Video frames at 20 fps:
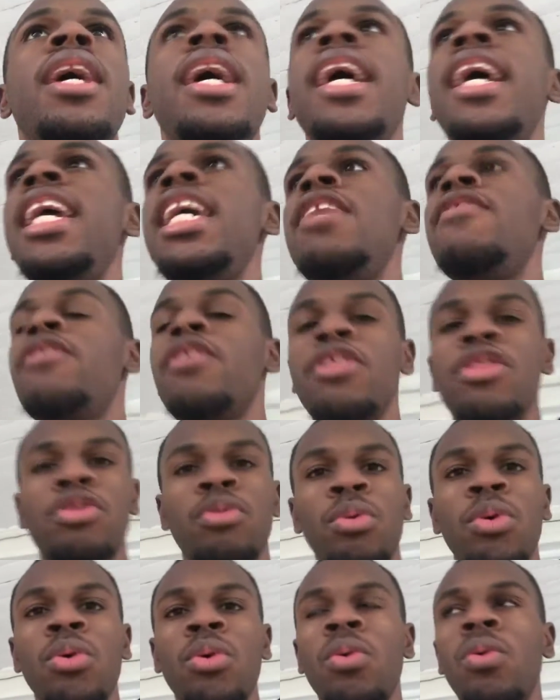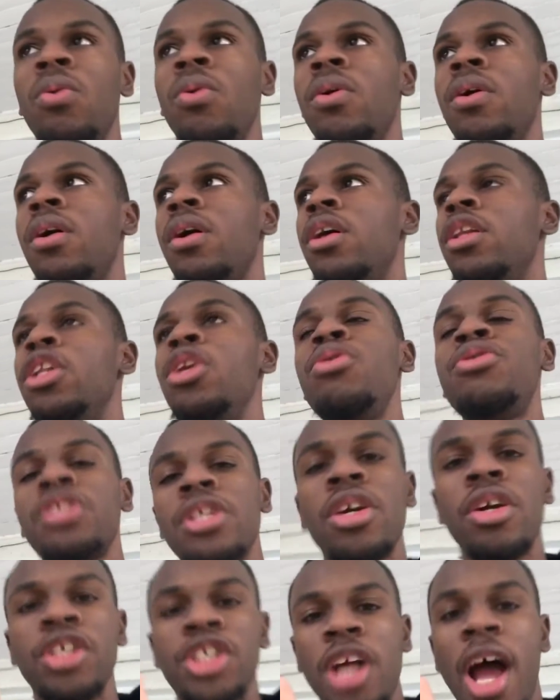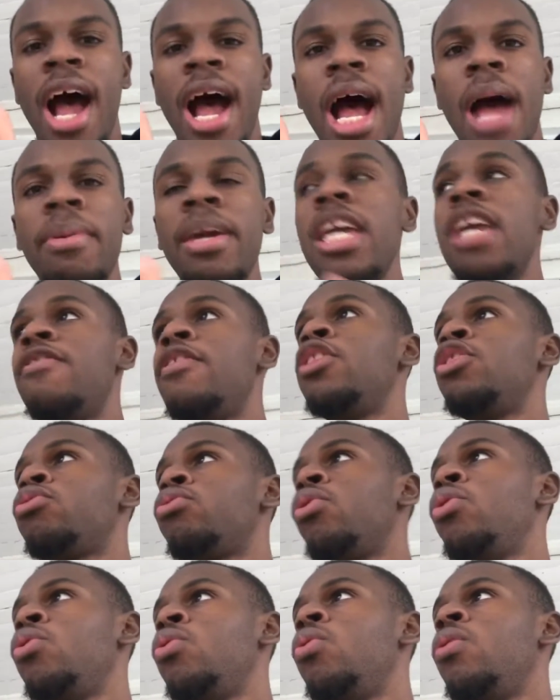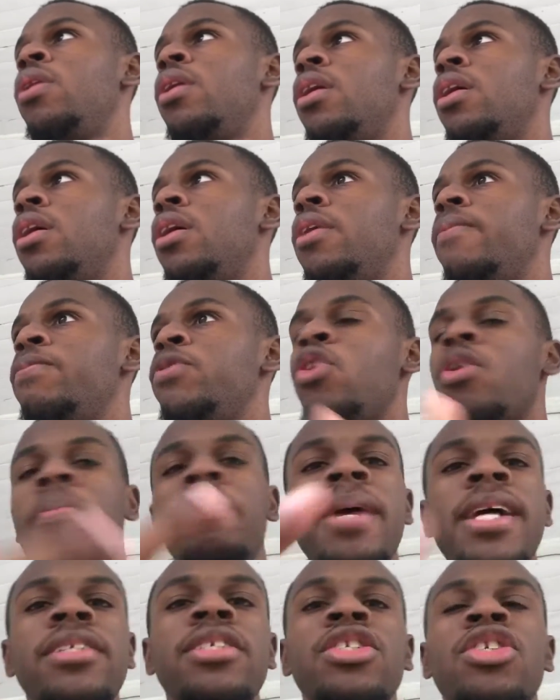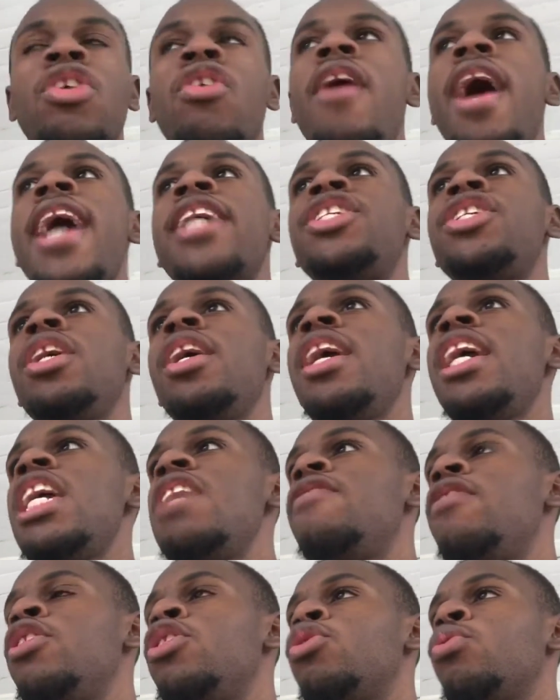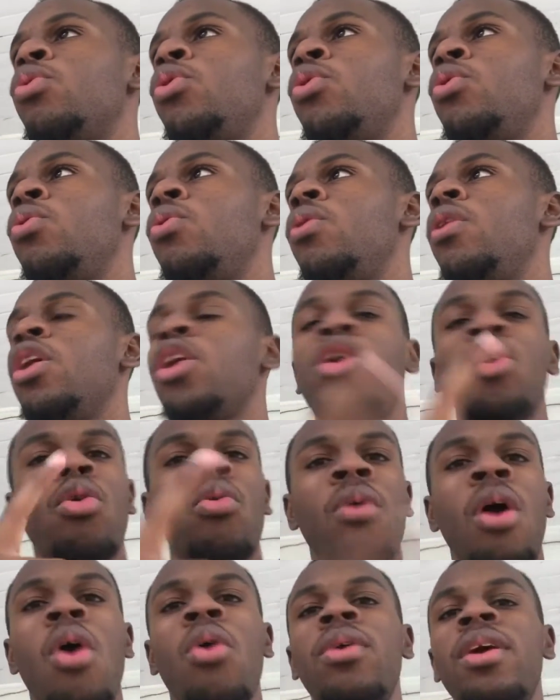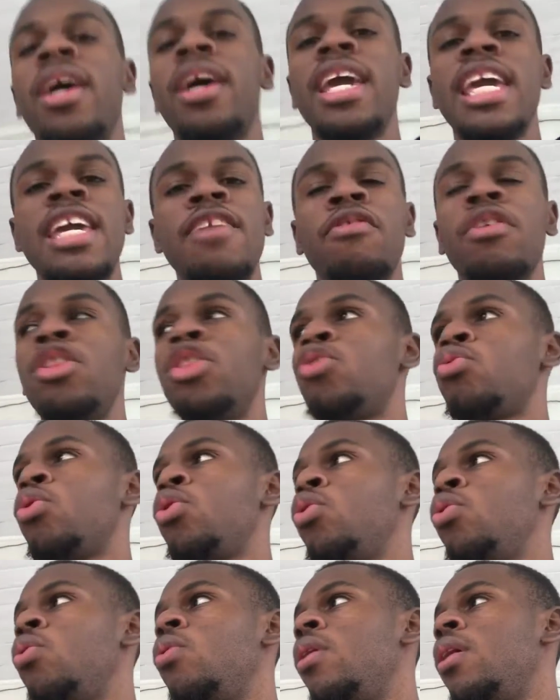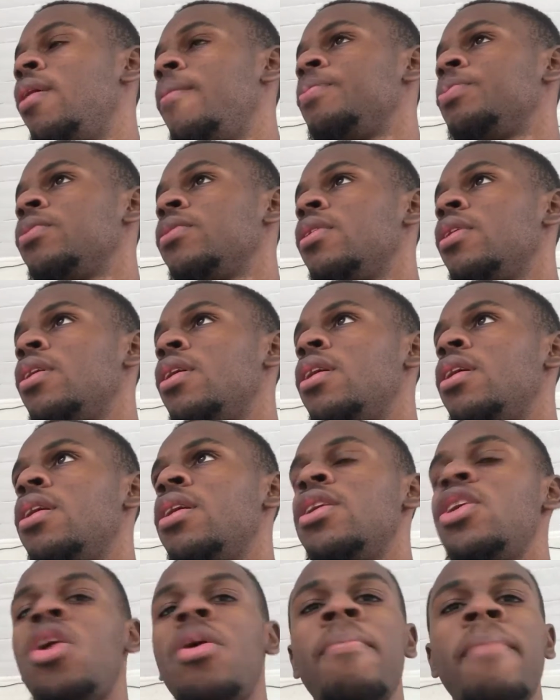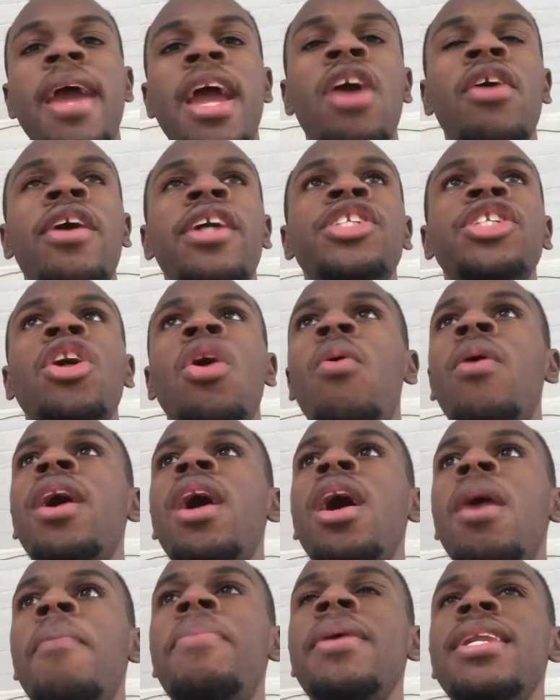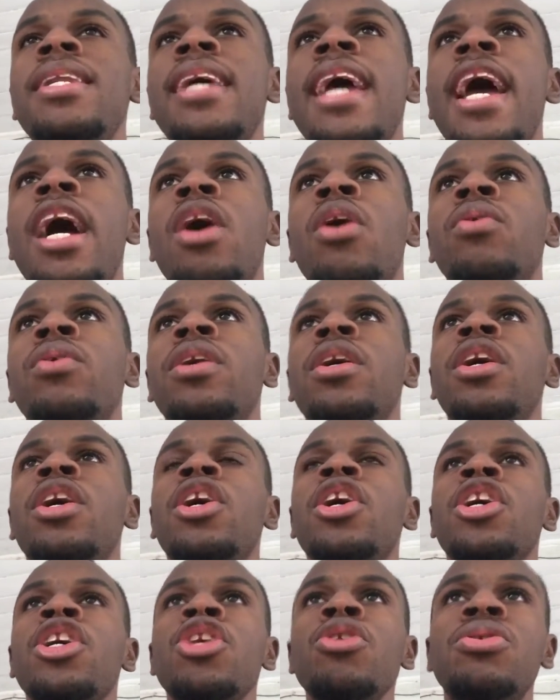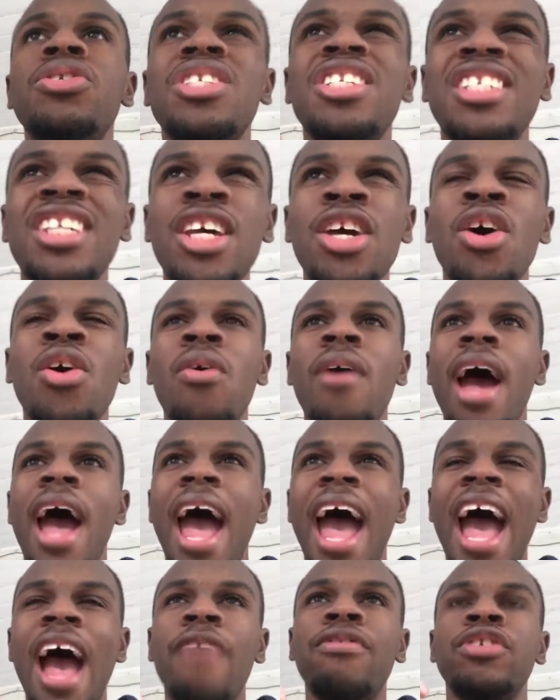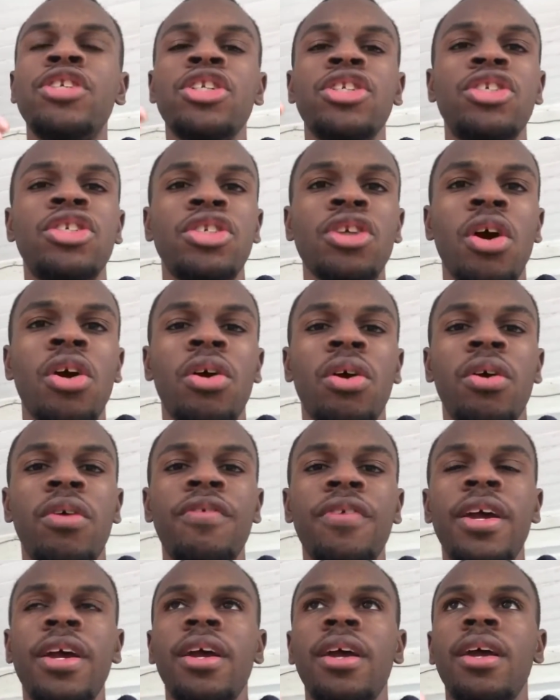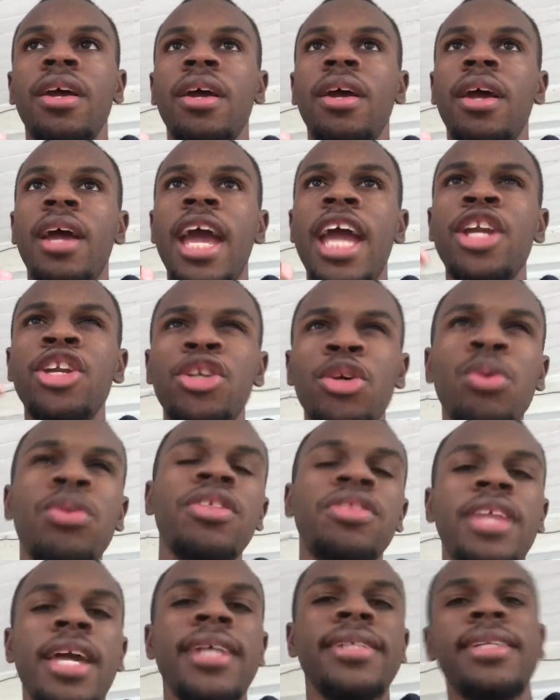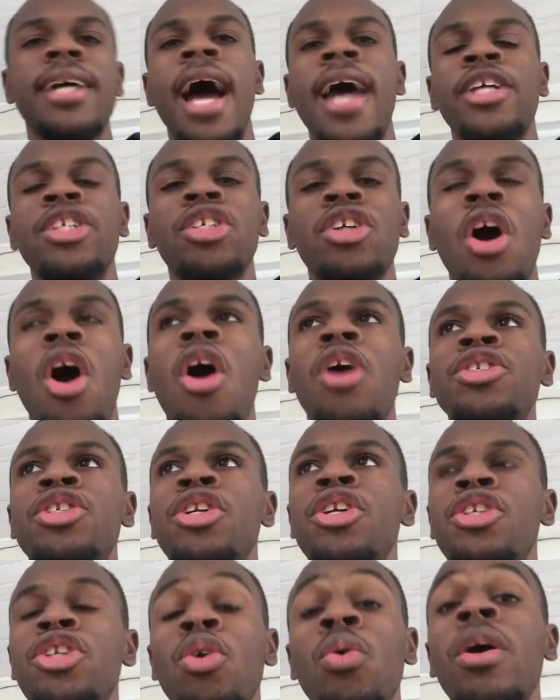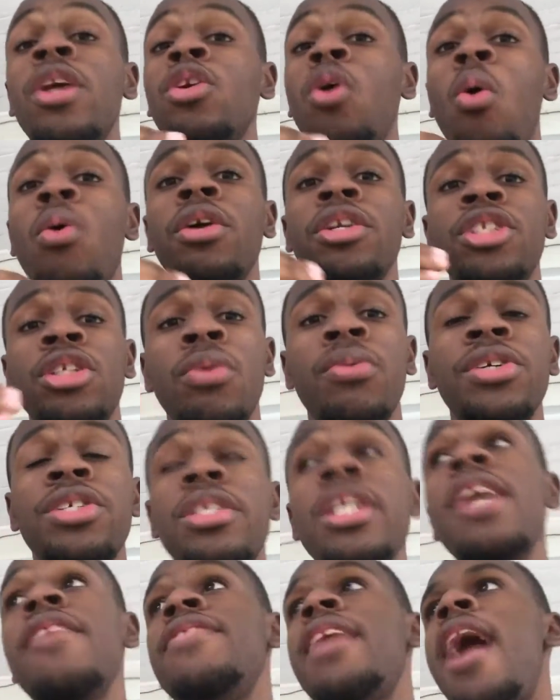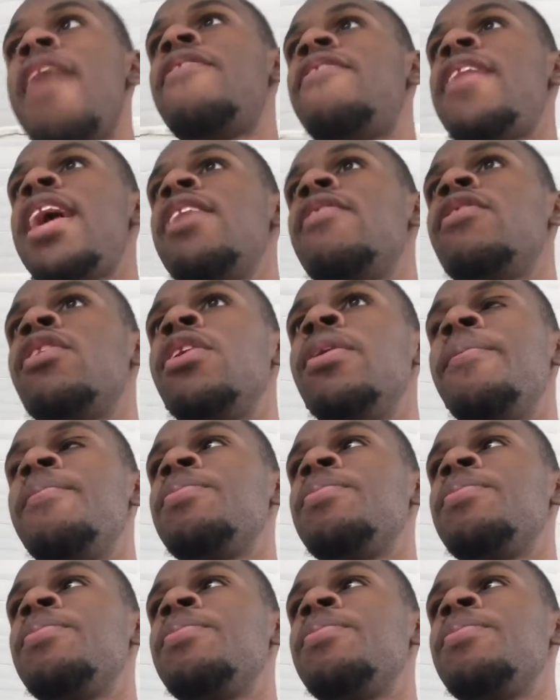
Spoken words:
even through losing your job, even through your business crashing, even through Corona, even through your marriage going up and down. You still have to serve and do the things God has called you to do in order to receive that favor.